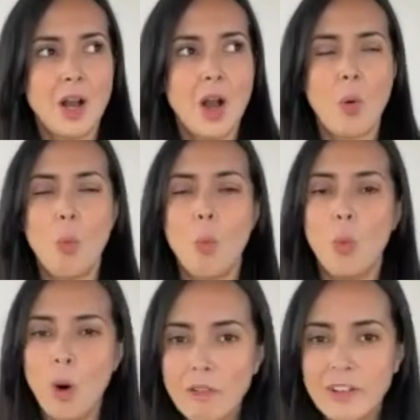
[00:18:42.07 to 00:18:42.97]
a
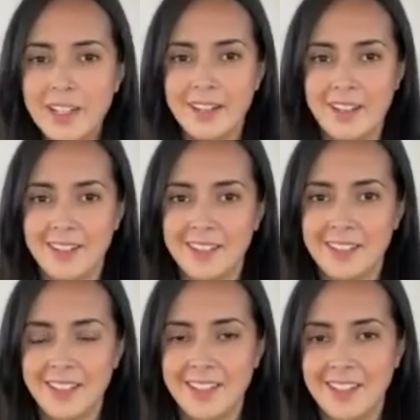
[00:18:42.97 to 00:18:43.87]
warrior
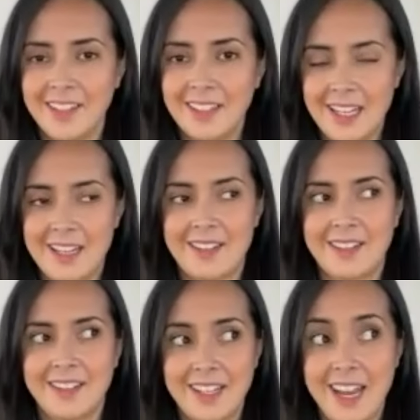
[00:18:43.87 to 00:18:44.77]

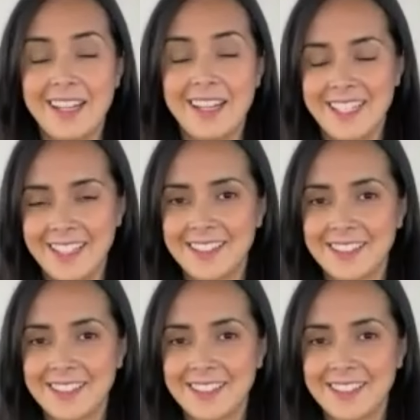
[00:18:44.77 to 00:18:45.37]
in a lady.